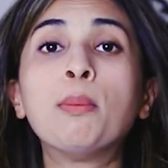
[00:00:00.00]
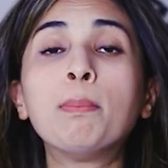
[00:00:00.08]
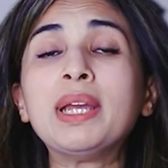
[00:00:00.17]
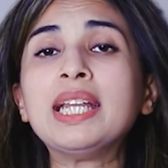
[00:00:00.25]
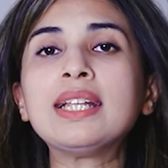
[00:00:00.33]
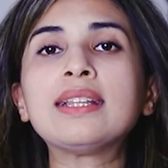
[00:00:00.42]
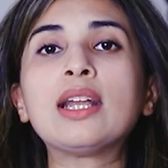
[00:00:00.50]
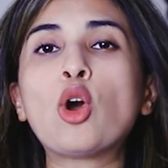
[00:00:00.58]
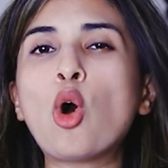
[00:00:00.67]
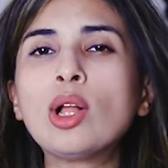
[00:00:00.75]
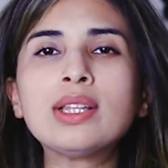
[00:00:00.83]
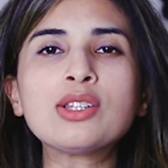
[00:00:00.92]
Meaning that
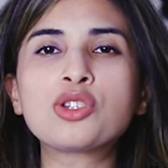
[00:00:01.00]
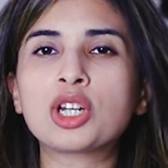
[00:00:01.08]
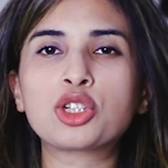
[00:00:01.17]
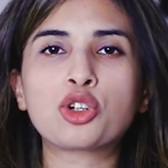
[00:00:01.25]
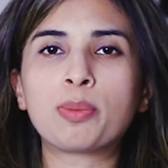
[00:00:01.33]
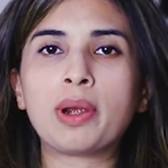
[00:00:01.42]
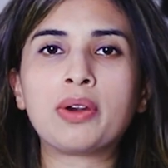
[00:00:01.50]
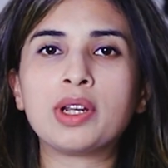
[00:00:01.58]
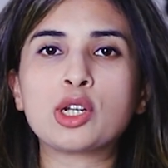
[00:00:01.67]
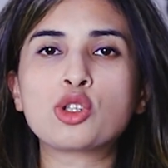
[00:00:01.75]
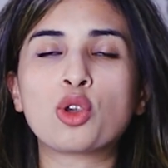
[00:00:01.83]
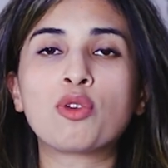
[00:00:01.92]
all the structural
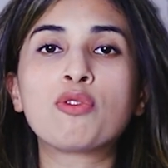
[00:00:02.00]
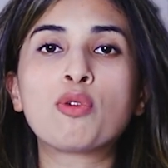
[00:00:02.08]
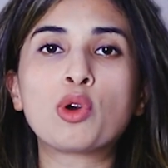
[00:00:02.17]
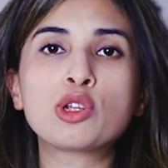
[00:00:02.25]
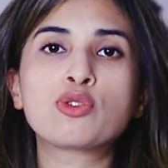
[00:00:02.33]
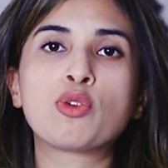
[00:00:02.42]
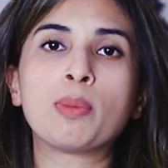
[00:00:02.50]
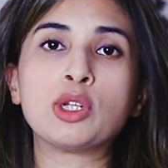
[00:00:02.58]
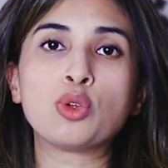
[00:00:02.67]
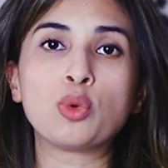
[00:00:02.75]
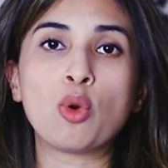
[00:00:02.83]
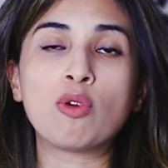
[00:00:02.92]
barriers sort of force women
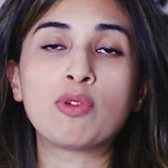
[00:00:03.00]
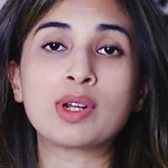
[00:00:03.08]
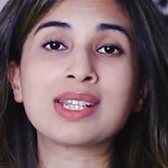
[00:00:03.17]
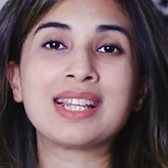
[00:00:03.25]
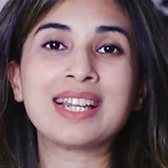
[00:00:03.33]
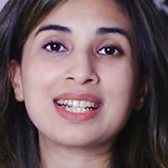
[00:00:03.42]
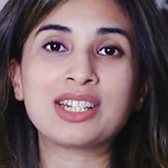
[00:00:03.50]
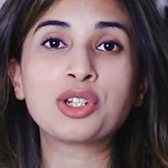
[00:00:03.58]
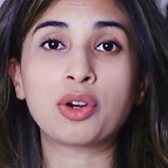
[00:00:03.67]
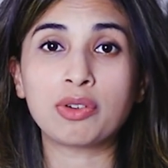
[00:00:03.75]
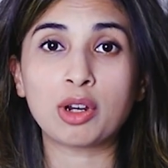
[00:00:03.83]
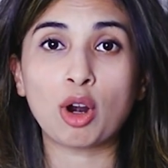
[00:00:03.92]
to go for selected
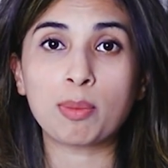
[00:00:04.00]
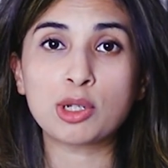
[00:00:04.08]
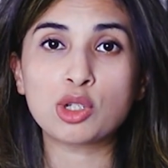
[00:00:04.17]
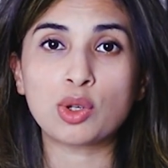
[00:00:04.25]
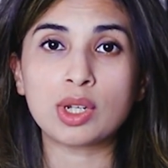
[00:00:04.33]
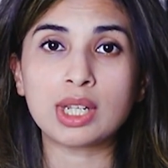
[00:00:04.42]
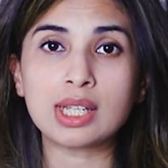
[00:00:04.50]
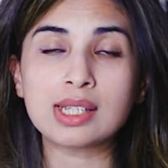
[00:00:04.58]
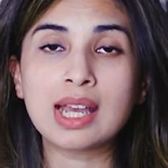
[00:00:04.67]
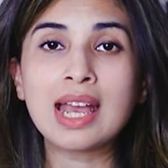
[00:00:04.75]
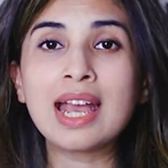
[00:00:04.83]
career opportunities.